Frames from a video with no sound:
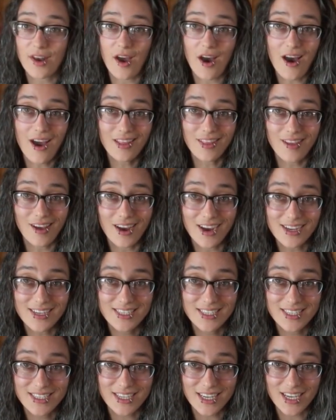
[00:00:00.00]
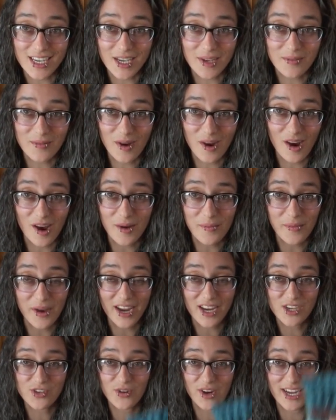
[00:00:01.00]
not lost steam on
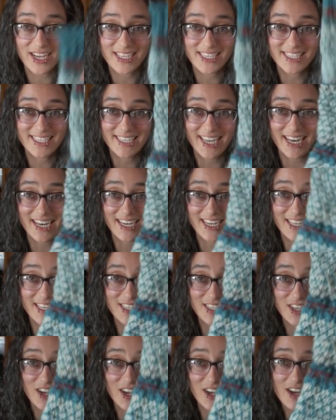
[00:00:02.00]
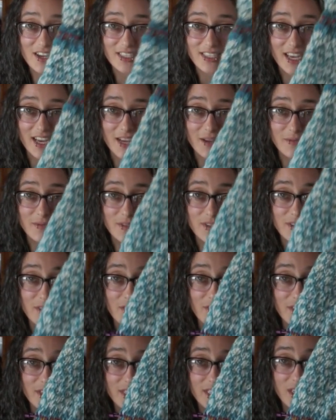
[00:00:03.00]
my Transcendence socks. I am
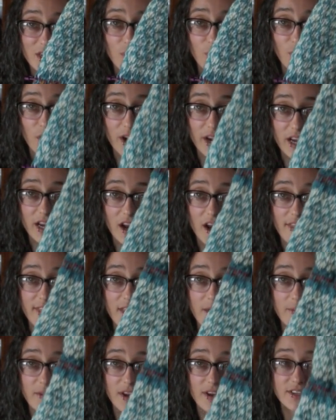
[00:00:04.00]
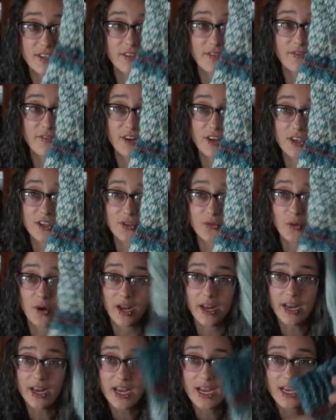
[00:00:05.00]
slowly still working on them. Here's the first
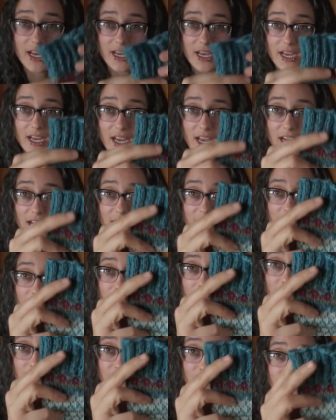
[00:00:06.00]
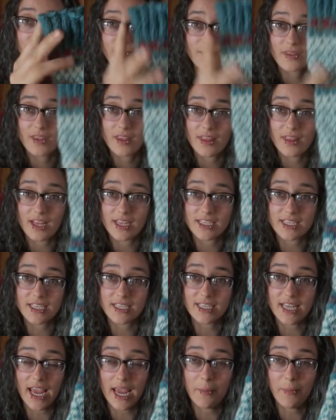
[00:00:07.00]
one. This
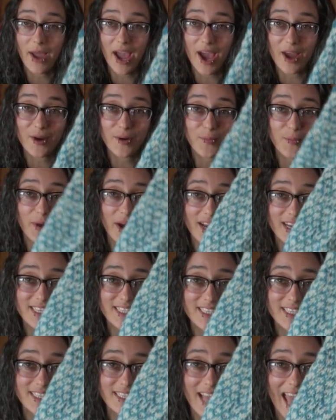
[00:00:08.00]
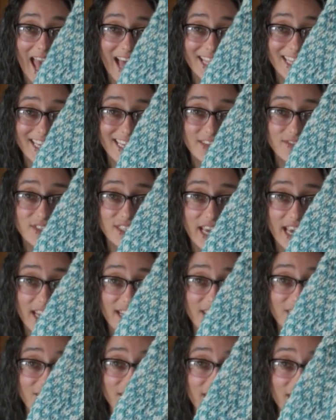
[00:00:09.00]
is a pattern by Ellie of
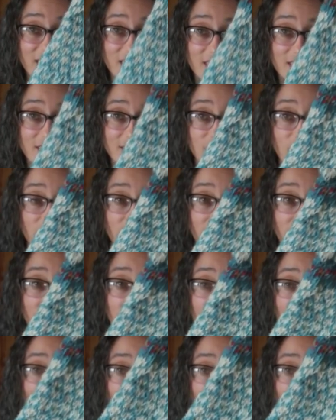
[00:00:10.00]
Skeindeer Knits, who I am